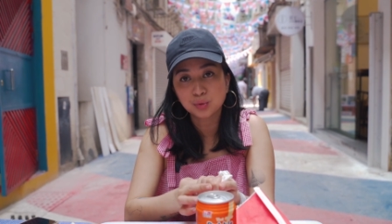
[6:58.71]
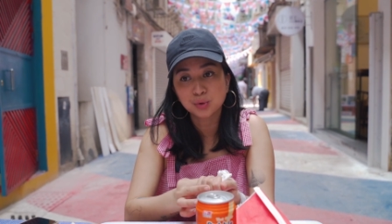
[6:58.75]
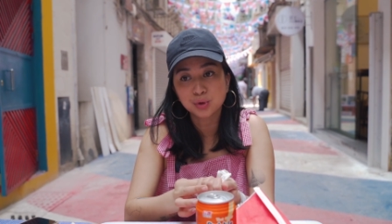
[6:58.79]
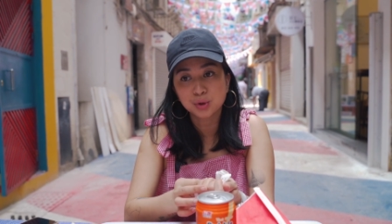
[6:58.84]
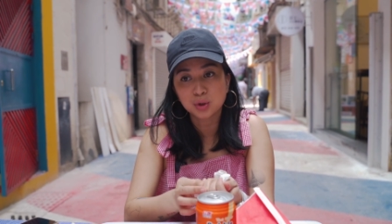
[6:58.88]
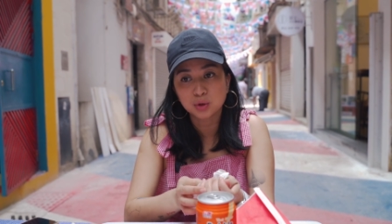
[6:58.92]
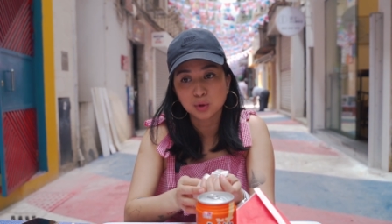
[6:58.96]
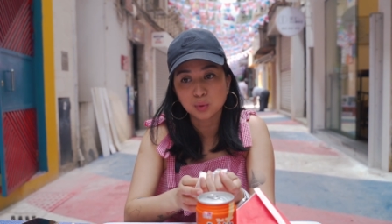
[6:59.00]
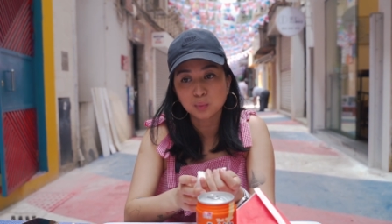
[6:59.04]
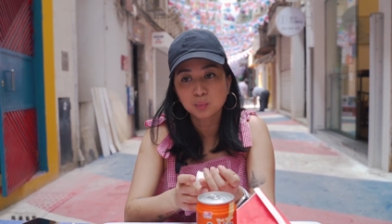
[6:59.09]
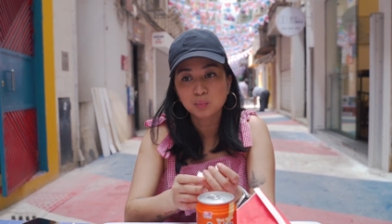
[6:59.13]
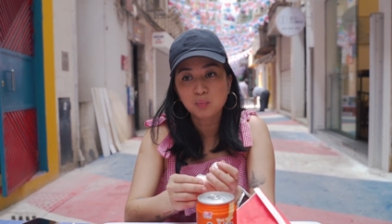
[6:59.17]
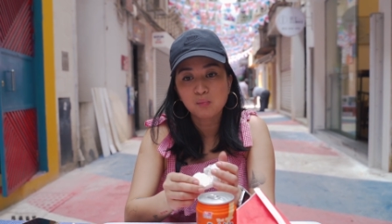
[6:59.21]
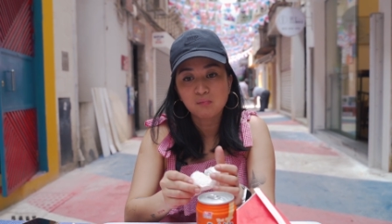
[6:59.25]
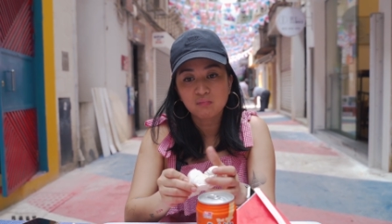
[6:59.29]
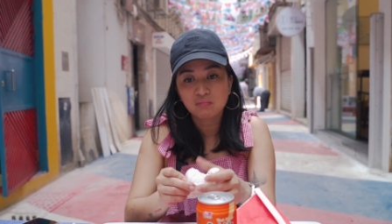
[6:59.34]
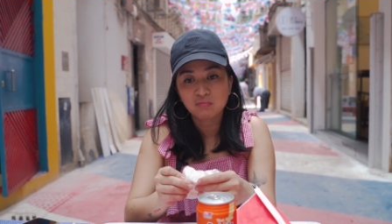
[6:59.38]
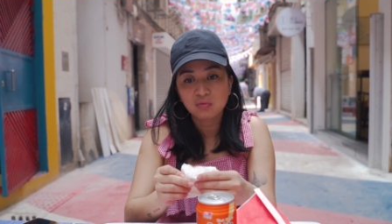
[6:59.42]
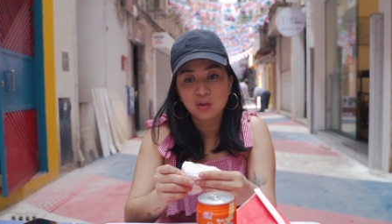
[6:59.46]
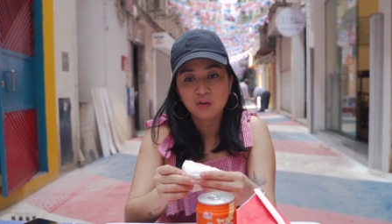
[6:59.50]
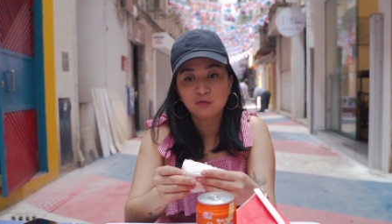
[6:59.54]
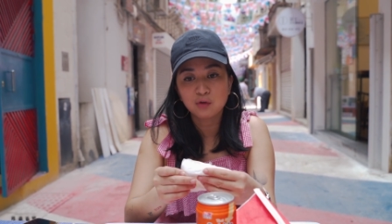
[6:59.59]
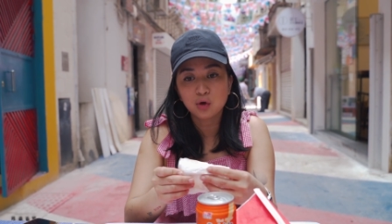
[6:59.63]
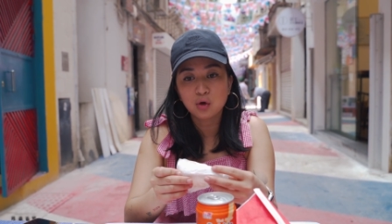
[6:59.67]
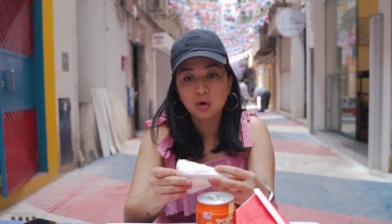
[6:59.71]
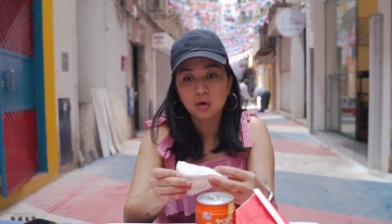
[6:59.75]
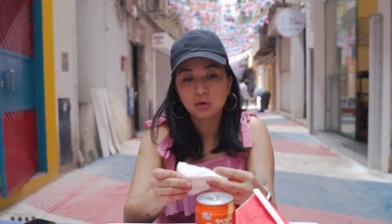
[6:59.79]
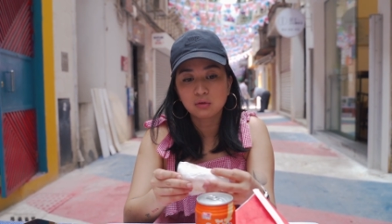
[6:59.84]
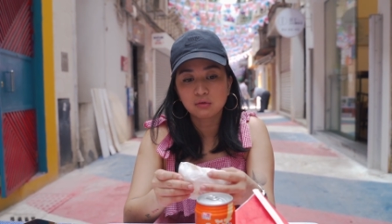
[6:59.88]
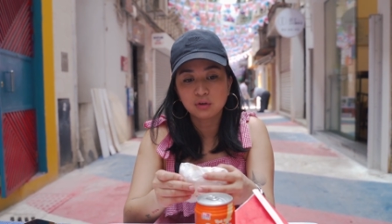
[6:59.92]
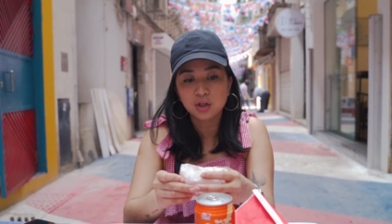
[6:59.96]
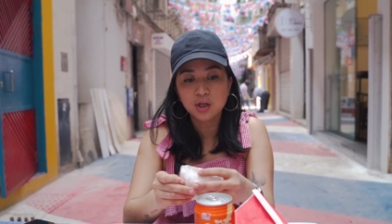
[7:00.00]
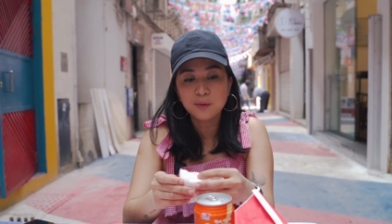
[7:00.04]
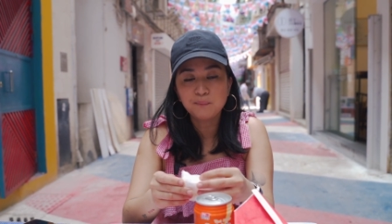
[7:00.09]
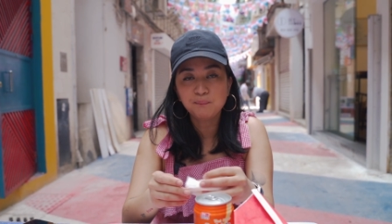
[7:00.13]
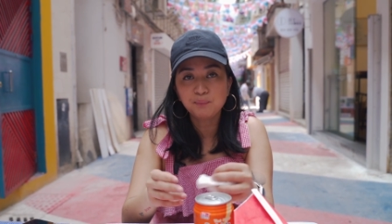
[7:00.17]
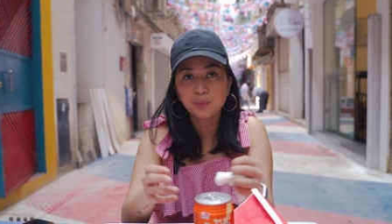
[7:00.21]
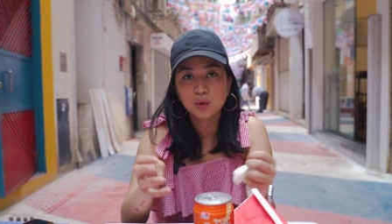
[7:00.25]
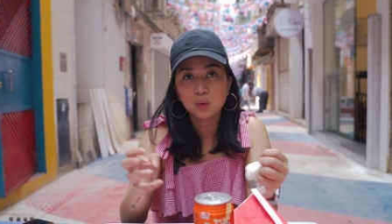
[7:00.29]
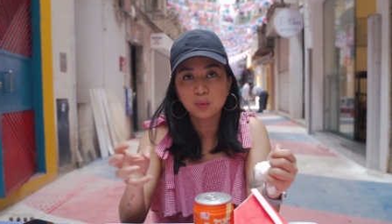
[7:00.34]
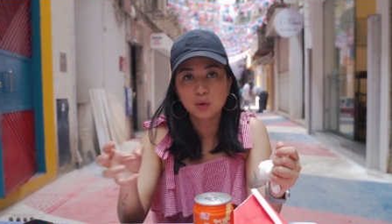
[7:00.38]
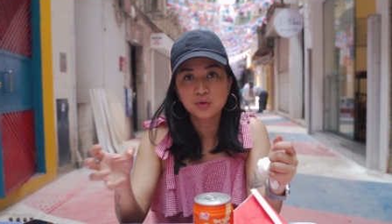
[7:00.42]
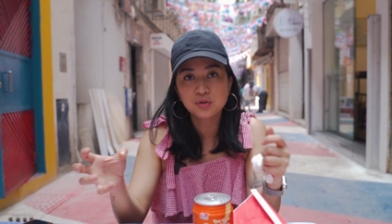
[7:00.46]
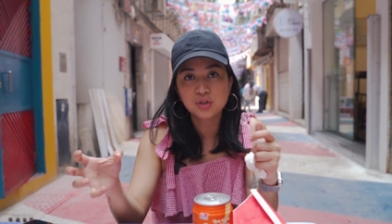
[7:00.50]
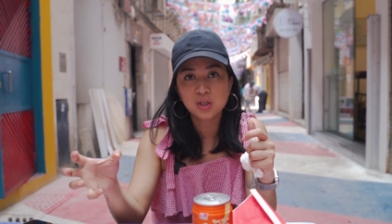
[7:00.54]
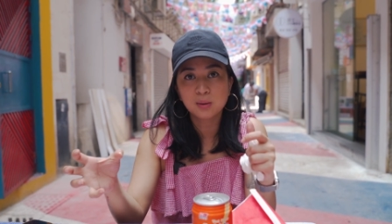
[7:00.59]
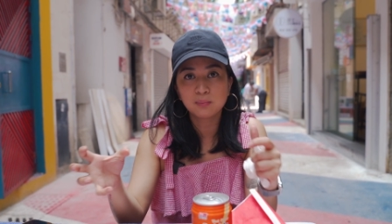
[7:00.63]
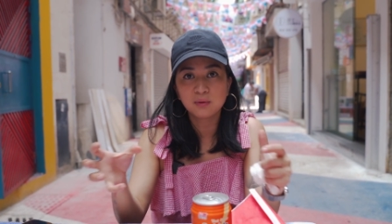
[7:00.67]
So if you're hungry, you
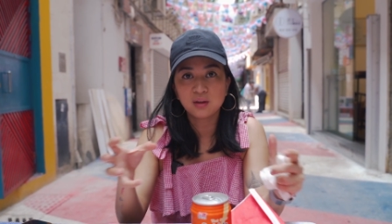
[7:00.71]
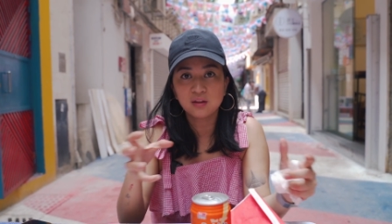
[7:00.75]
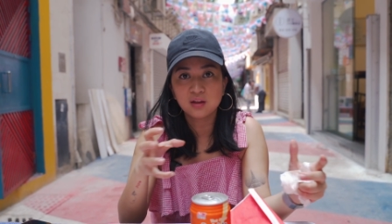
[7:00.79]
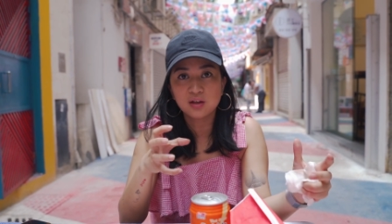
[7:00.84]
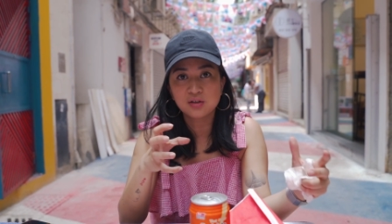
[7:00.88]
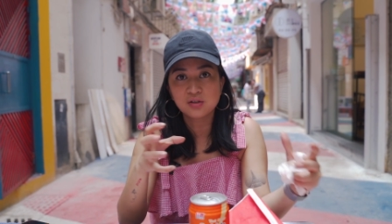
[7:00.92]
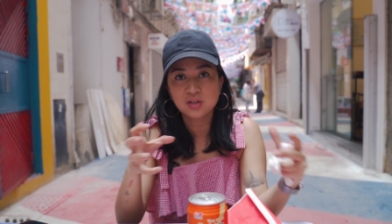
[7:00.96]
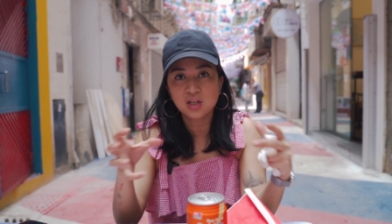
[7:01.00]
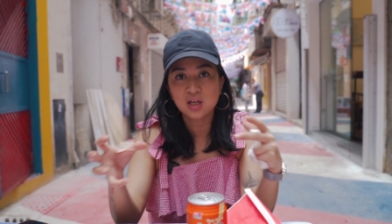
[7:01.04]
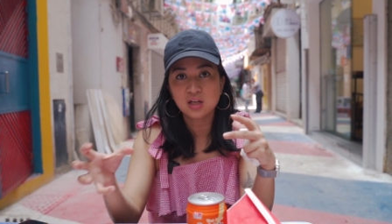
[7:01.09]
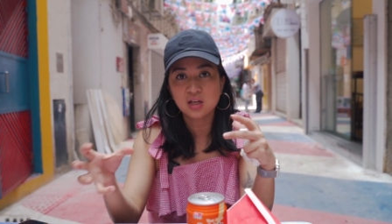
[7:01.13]
want something that's